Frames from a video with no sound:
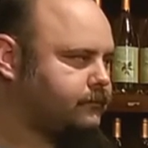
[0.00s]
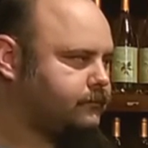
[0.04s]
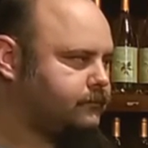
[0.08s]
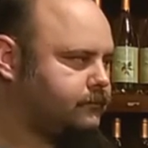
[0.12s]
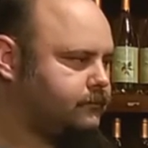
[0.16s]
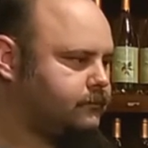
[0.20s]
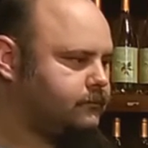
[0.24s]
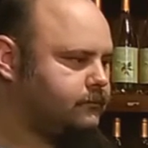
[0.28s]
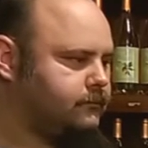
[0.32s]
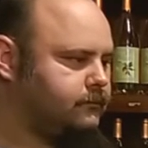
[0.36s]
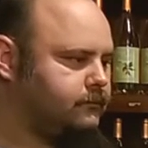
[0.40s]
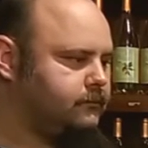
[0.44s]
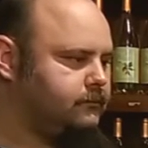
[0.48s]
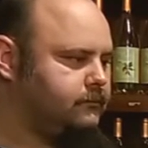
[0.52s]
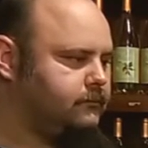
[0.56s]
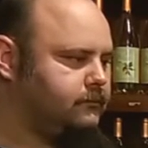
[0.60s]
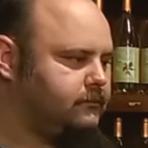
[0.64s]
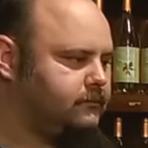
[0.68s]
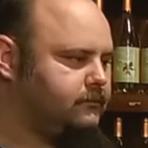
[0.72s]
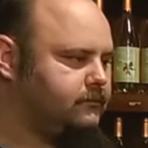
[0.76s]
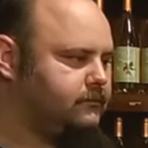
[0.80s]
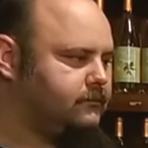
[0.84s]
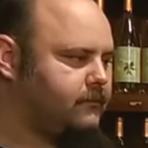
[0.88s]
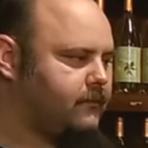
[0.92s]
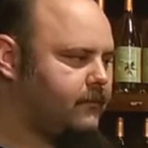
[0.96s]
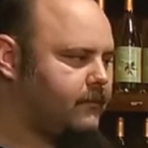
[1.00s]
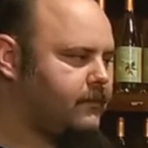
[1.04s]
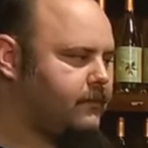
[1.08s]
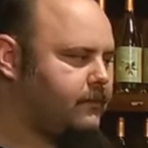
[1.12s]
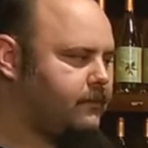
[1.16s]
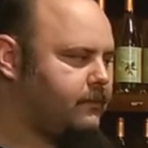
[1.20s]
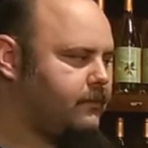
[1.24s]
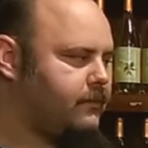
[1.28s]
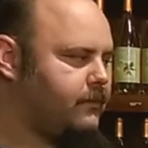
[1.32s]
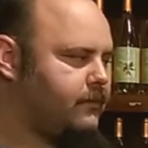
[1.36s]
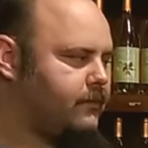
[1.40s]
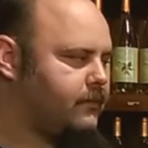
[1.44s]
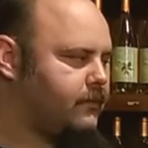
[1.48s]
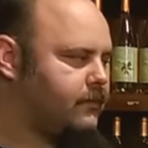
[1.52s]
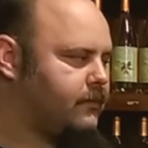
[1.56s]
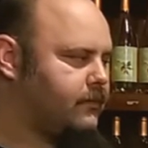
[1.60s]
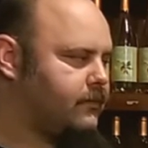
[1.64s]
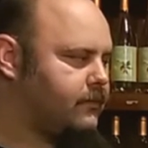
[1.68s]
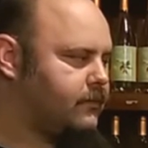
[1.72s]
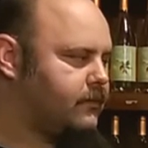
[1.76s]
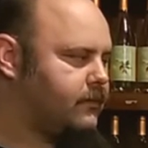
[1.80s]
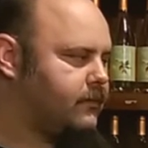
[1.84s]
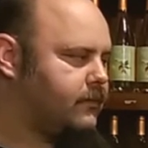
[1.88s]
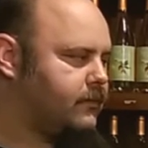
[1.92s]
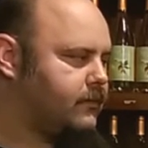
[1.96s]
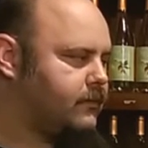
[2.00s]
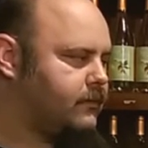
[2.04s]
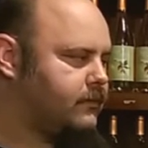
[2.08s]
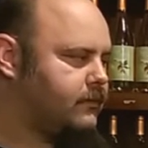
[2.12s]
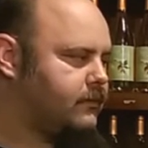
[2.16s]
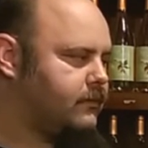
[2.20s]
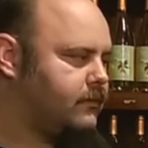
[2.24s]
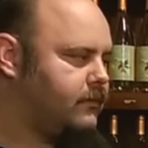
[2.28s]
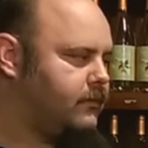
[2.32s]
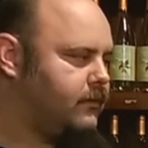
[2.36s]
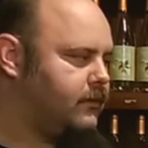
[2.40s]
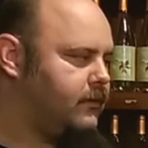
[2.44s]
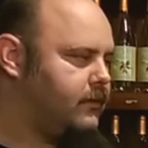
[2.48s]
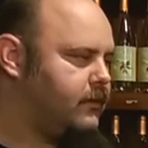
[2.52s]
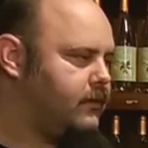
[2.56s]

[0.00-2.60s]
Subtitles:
(not speaking)